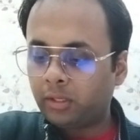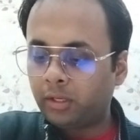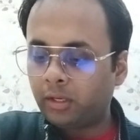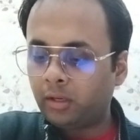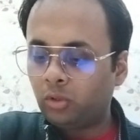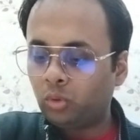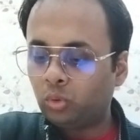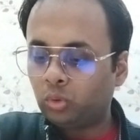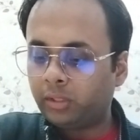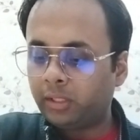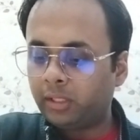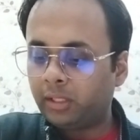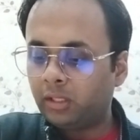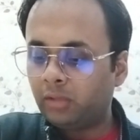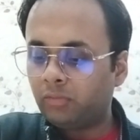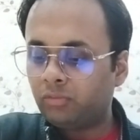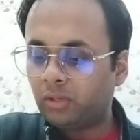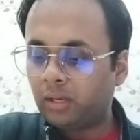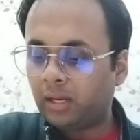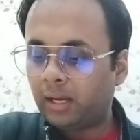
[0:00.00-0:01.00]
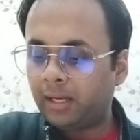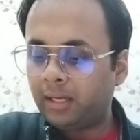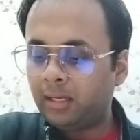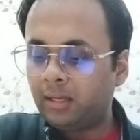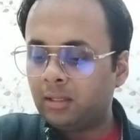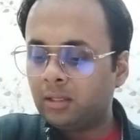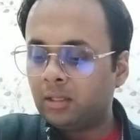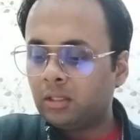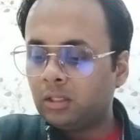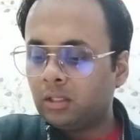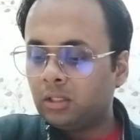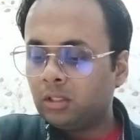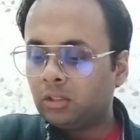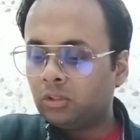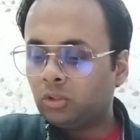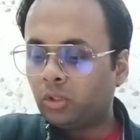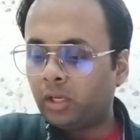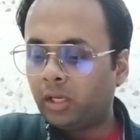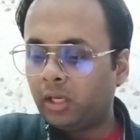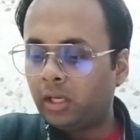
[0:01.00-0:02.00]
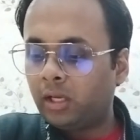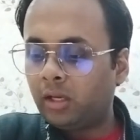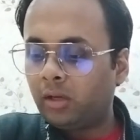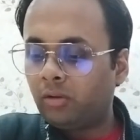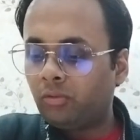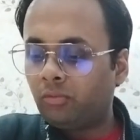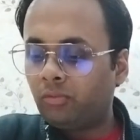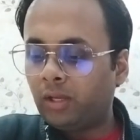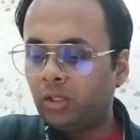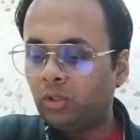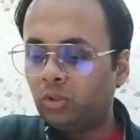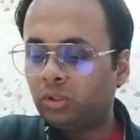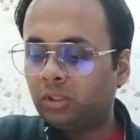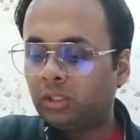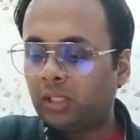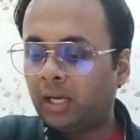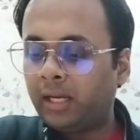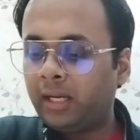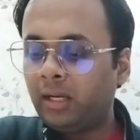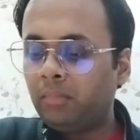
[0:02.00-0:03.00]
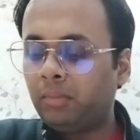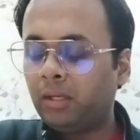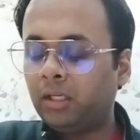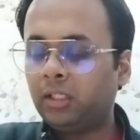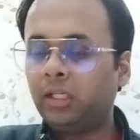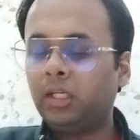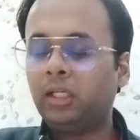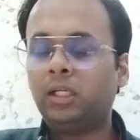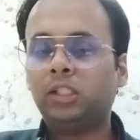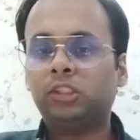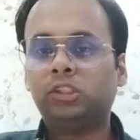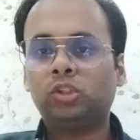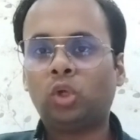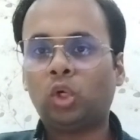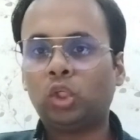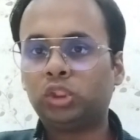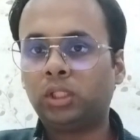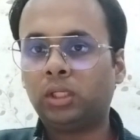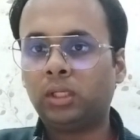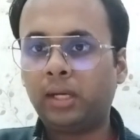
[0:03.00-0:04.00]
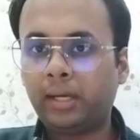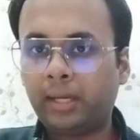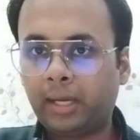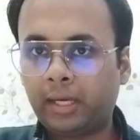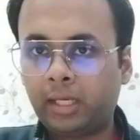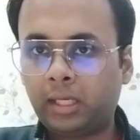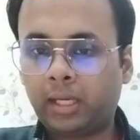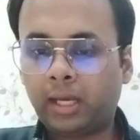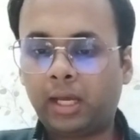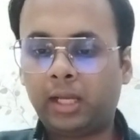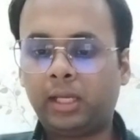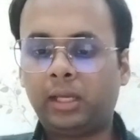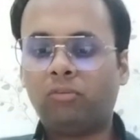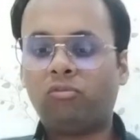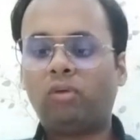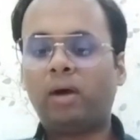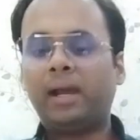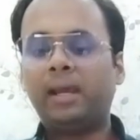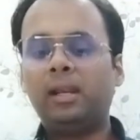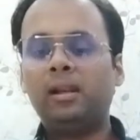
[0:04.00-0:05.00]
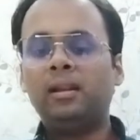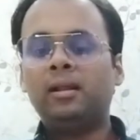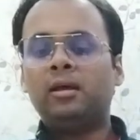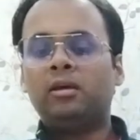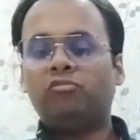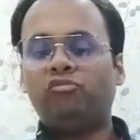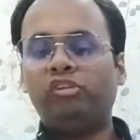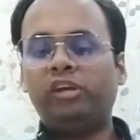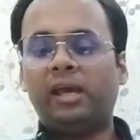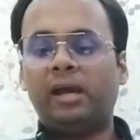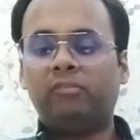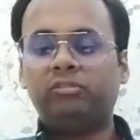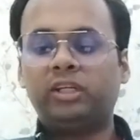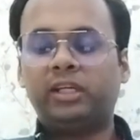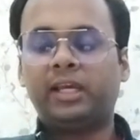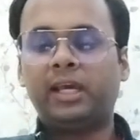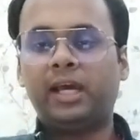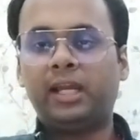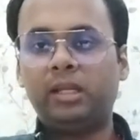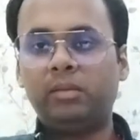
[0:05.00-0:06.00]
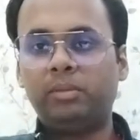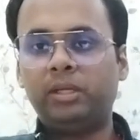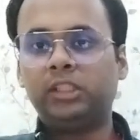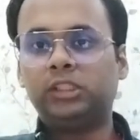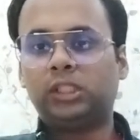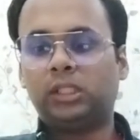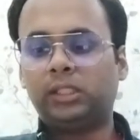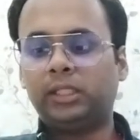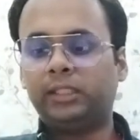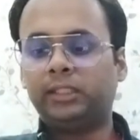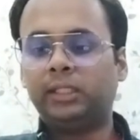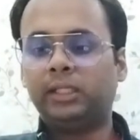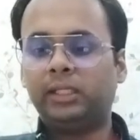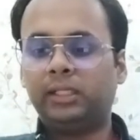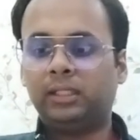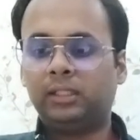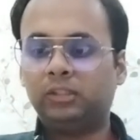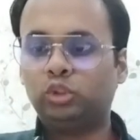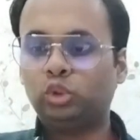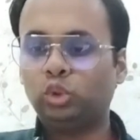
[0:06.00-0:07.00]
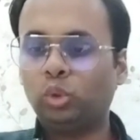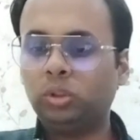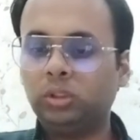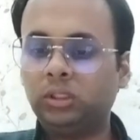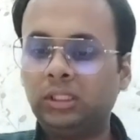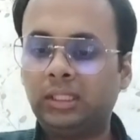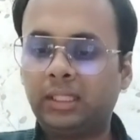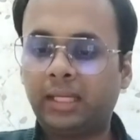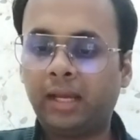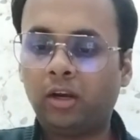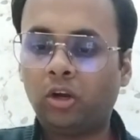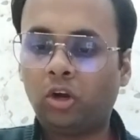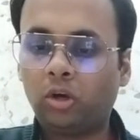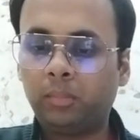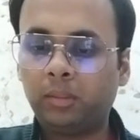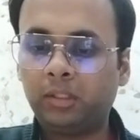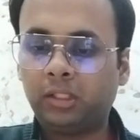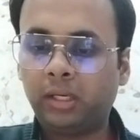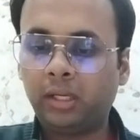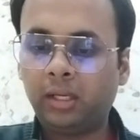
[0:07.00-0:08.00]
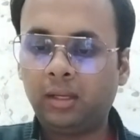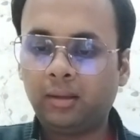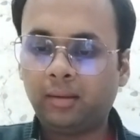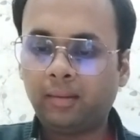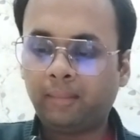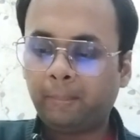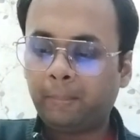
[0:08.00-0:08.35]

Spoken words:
3 into 3 gives 9. A value is 9, but it does not generate any carry, while we have the carry being generated here, so it cannot be 3.